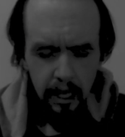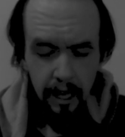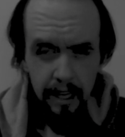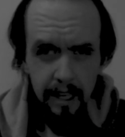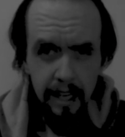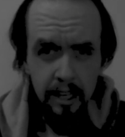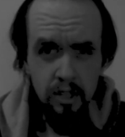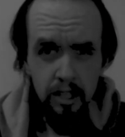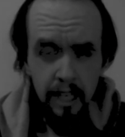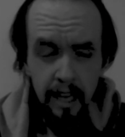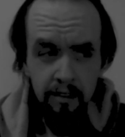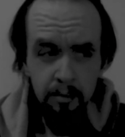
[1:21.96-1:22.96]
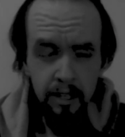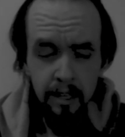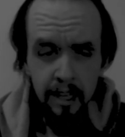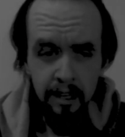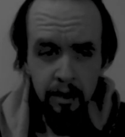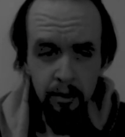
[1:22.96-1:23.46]
I actually have been
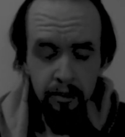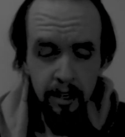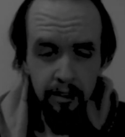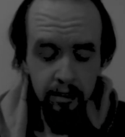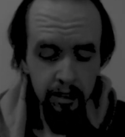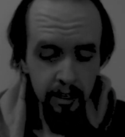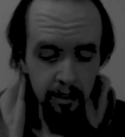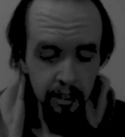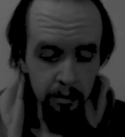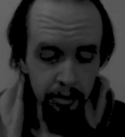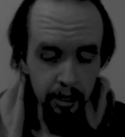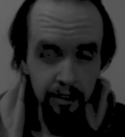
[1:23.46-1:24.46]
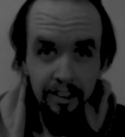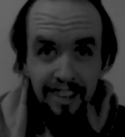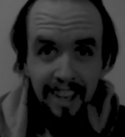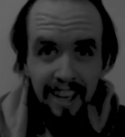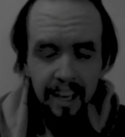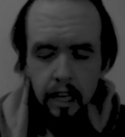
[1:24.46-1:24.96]
diagnosed as clinically depressed.
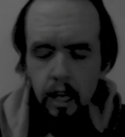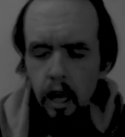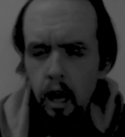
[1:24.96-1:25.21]
Yay.